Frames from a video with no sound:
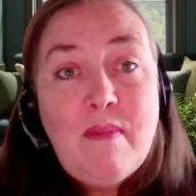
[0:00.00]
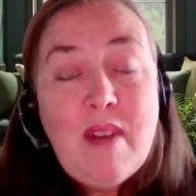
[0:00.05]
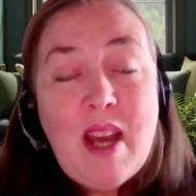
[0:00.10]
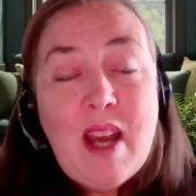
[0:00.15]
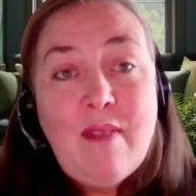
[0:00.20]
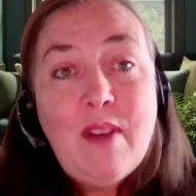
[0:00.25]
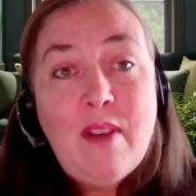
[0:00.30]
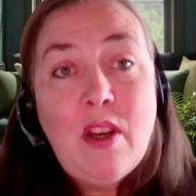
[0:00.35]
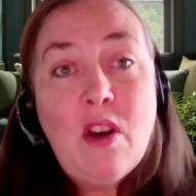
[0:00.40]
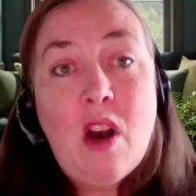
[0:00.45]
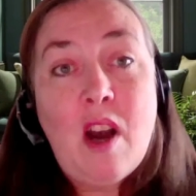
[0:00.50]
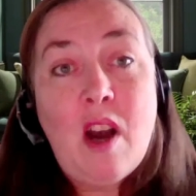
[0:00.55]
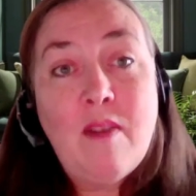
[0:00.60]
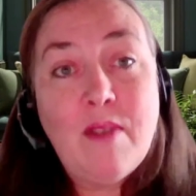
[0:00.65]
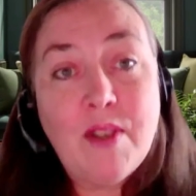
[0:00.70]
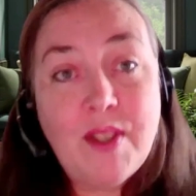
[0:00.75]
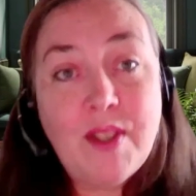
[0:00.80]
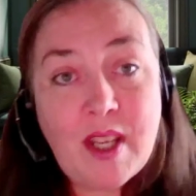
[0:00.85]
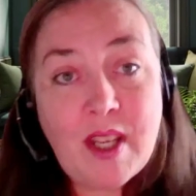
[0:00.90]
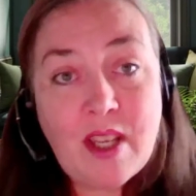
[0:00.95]
having
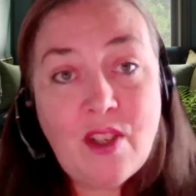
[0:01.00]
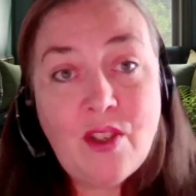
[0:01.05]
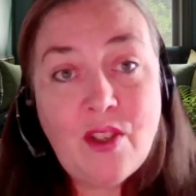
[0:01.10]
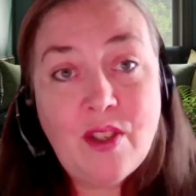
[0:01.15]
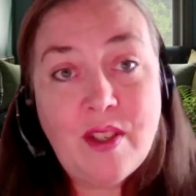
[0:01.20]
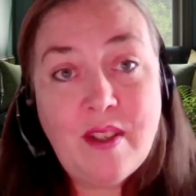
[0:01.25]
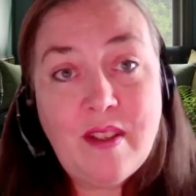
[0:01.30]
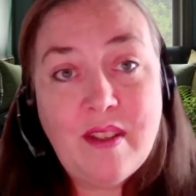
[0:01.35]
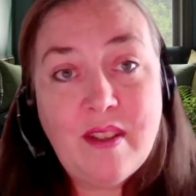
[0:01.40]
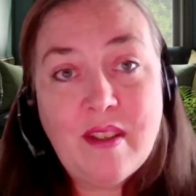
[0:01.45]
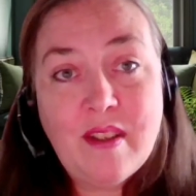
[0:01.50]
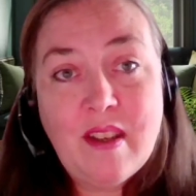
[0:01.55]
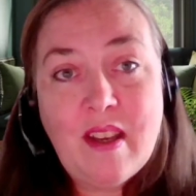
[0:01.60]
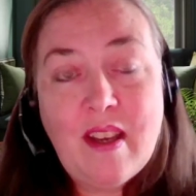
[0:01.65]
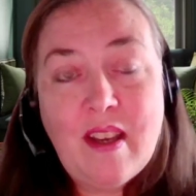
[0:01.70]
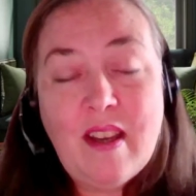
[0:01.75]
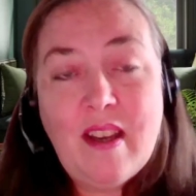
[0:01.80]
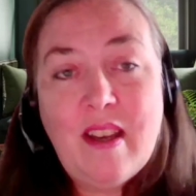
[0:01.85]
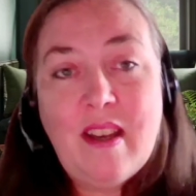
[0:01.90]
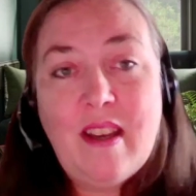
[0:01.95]
conversations,
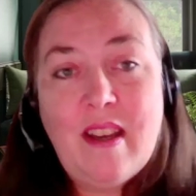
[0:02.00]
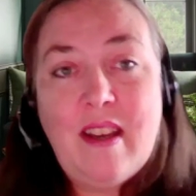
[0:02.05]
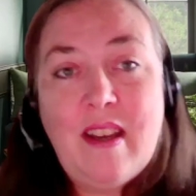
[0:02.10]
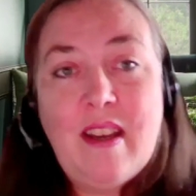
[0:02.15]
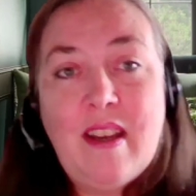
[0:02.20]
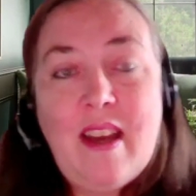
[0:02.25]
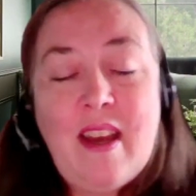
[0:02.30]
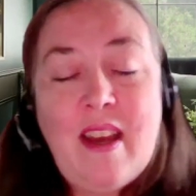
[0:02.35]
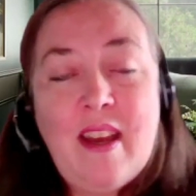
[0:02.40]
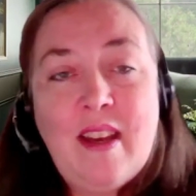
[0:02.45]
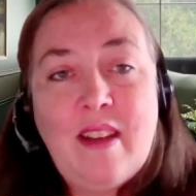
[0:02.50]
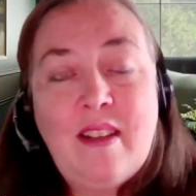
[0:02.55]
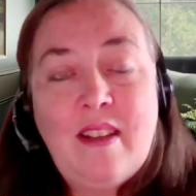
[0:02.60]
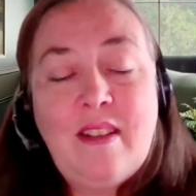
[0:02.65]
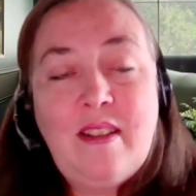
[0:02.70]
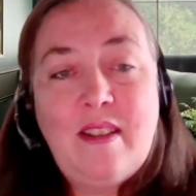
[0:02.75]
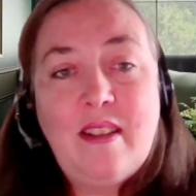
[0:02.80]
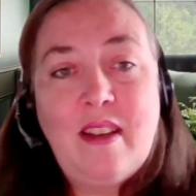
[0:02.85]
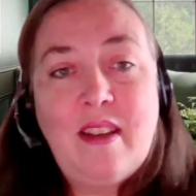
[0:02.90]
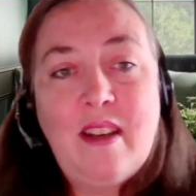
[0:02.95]

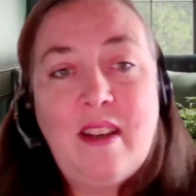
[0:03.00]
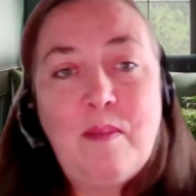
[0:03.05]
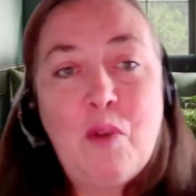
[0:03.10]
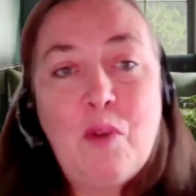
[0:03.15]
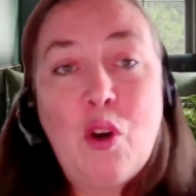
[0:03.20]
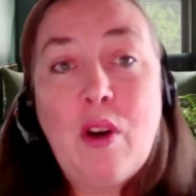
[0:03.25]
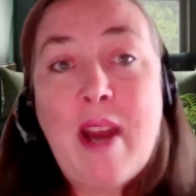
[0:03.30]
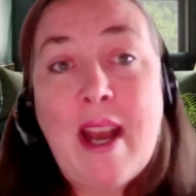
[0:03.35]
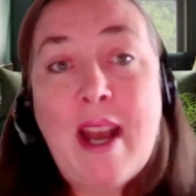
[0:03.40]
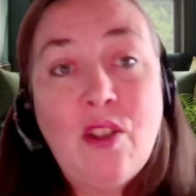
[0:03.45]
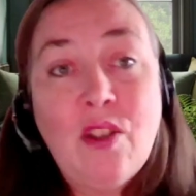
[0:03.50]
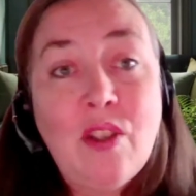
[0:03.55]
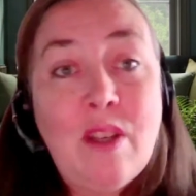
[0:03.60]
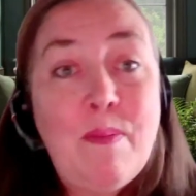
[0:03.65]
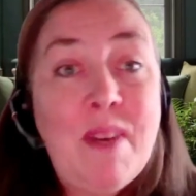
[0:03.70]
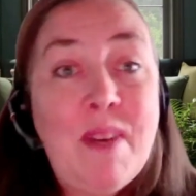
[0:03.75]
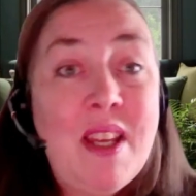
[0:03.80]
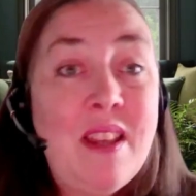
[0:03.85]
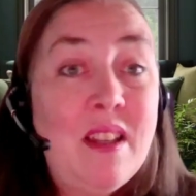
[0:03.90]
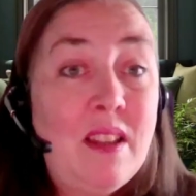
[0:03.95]
and or actually
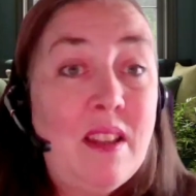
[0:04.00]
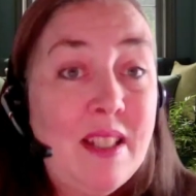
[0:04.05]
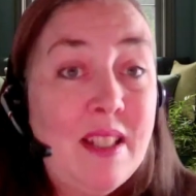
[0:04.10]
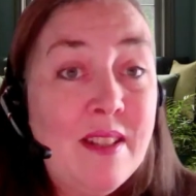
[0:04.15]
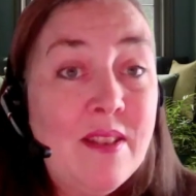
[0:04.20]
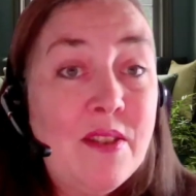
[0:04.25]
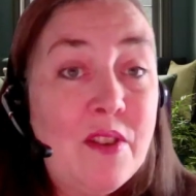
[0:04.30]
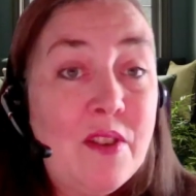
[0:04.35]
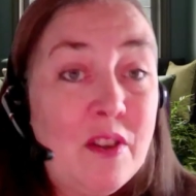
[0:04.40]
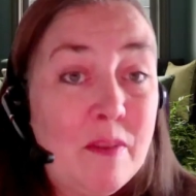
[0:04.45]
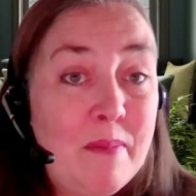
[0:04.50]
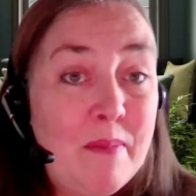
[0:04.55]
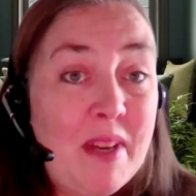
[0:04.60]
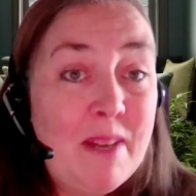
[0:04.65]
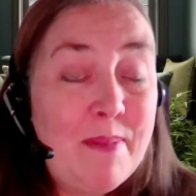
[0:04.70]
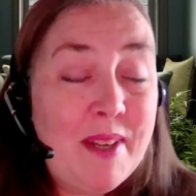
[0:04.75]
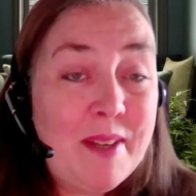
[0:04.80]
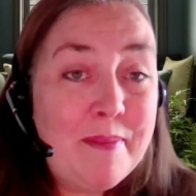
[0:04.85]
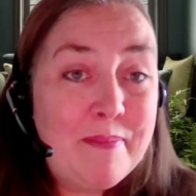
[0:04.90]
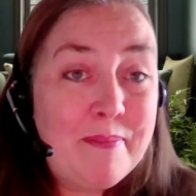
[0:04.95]
being the listener,
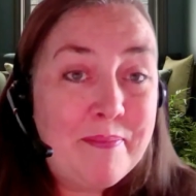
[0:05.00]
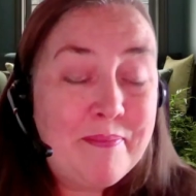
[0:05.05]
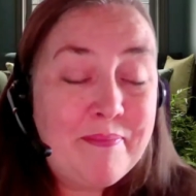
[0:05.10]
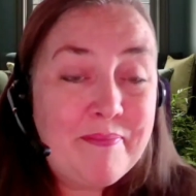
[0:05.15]
maybe